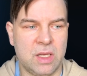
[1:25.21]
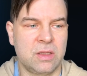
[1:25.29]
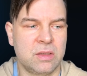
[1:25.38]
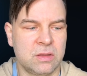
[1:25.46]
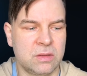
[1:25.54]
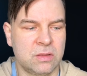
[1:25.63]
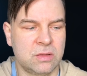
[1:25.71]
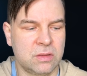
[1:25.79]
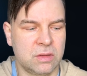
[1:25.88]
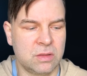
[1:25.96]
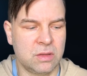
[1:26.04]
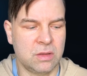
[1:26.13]
and
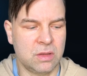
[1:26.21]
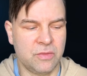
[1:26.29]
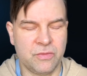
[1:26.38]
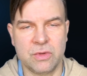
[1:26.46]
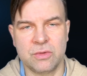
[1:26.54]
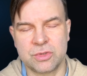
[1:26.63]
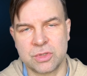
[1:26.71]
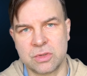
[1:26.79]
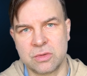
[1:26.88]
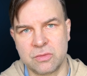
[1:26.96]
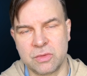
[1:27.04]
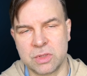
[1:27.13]
the
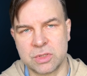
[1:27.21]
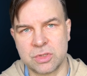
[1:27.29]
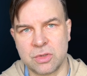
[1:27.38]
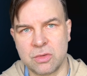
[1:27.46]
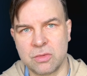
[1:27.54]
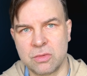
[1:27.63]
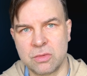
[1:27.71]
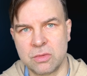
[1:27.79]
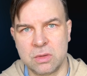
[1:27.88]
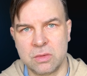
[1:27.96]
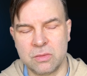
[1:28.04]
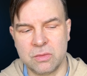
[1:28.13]
future will show
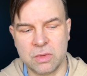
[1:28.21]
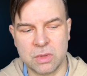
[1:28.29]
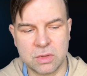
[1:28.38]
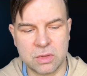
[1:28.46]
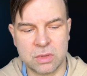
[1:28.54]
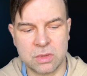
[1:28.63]
what